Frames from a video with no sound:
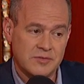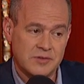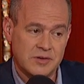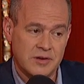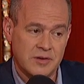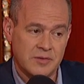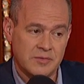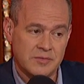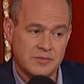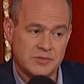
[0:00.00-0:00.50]

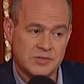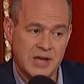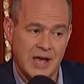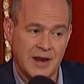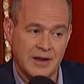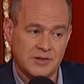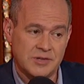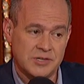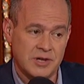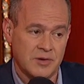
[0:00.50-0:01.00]
you know
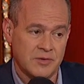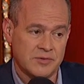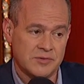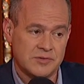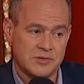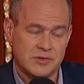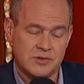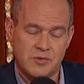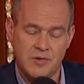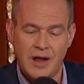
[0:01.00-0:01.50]
Janet
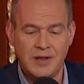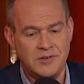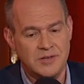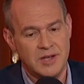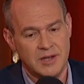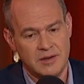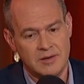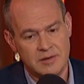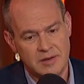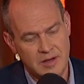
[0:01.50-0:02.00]
Jones
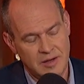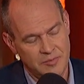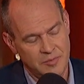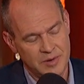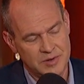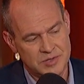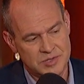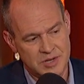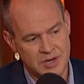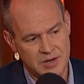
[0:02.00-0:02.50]
Gretzky have
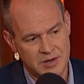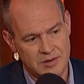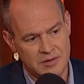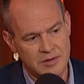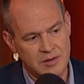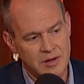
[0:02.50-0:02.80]
we seen